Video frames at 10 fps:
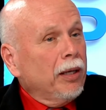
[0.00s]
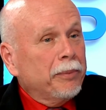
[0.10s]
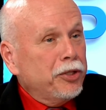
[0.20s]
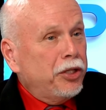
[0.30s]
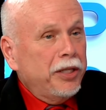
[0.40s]
I
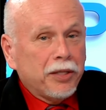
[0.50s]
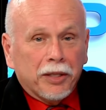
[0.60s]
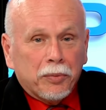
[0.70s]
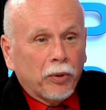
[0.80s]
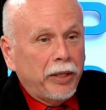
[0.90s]
mean,
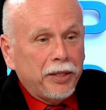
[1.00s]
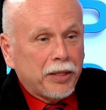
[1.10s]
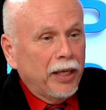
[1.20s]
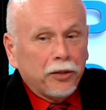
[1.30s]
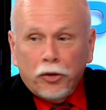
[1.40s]
Jesus, when he
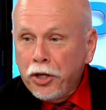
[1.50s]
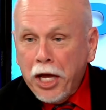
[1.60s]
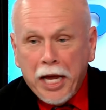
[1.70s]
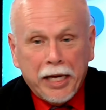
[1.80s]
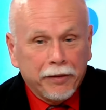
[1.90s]
said,
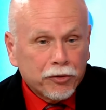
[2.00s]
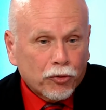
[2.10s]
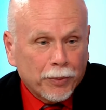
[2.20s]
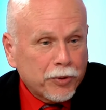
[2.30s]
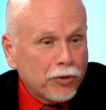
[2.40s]
today the
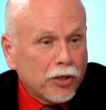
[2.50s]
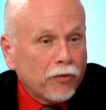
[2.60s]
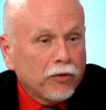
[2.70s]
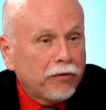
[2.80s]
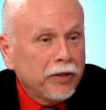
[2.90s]
scriptures are
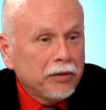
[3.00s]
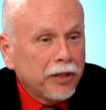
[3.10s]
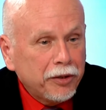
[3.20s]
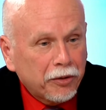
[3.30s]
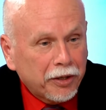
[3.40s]
fulfilled
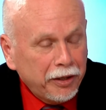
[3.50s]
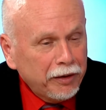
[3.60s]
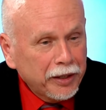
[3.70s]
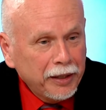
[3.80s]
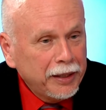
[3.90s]
in your
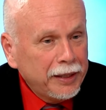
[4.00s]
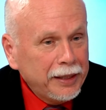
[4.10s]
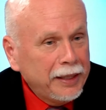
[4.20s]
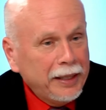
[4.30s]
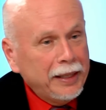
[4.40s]
hearing,
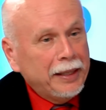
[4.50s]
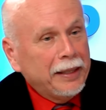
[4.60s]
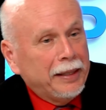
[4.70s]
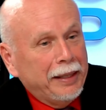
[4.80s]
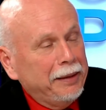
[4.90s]

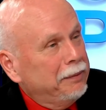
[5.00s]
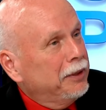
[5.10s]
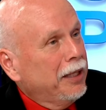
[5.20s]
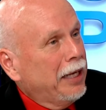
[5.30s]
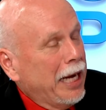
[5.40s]
they were
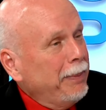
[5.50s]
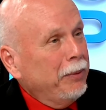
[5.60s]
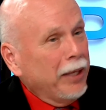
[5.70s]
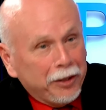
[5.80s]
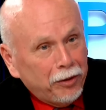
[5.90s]
not happy
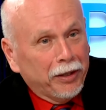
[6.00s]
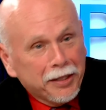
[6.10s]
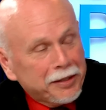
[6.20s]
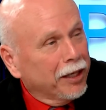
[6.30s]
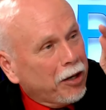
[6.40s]
with it. You're
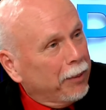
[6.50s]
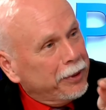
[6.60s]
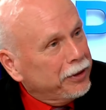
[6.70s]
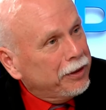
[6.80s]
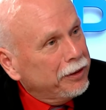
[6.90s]
just a
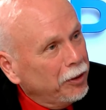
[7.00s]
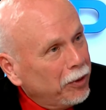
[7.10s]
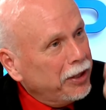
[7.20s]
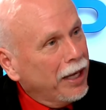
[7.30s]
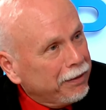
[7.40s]
carpenter. You
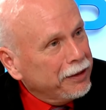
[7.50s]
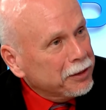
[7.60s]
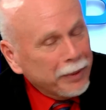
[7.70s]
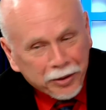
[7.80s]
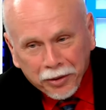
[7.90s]
are nothing
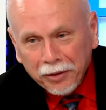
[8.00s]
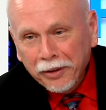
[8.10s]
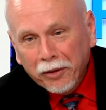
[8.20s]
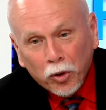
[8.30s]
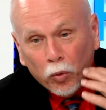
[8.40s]
special.
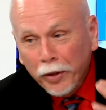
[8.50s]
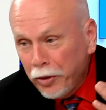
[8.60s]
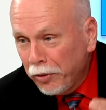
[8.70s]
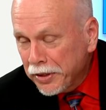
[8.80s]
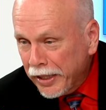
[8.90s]
Who are
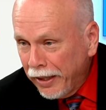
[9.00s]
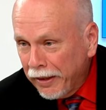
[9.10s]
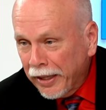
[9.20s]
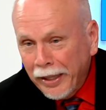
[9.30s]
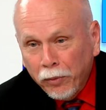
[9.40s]
you to say
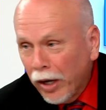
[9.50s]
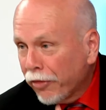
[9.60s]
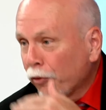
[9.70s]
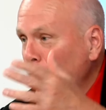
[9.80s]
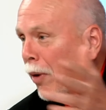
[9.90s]
that? They want to
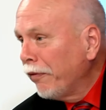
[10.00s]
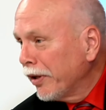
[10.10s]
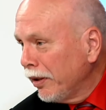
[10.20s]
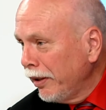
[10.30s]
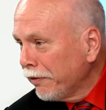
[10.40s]
throw him off a
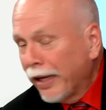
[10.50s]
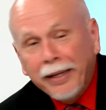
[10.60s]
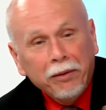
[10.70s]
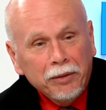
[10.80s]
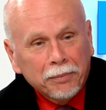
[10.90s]
cliff. They
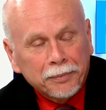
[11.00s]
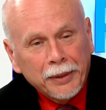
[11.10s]
killed him.